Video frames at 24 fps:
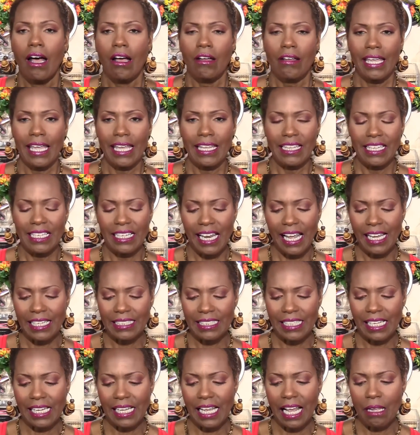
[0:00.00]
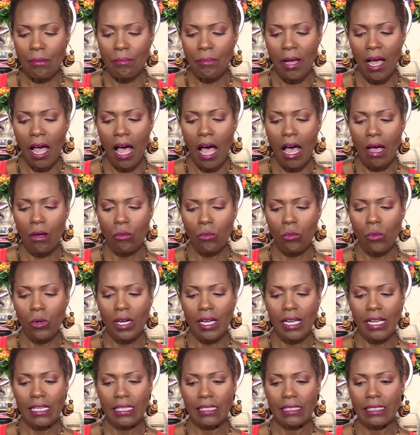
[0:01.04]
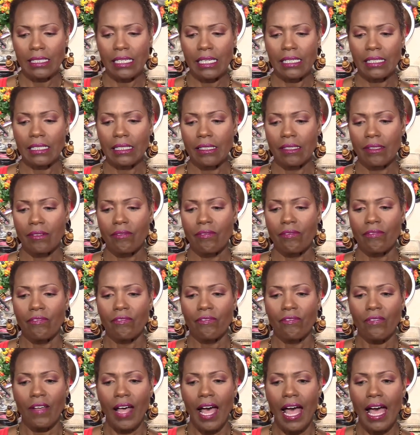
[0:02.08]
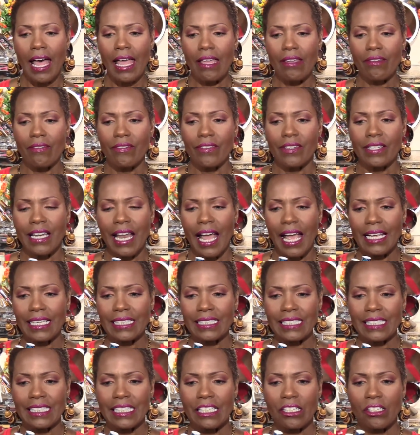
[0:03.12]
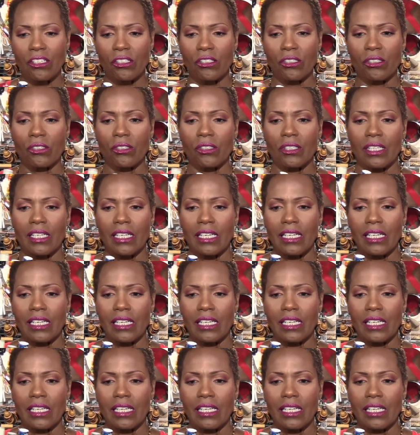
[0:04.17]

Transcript: Okay, the next thing I bought was 5 nice little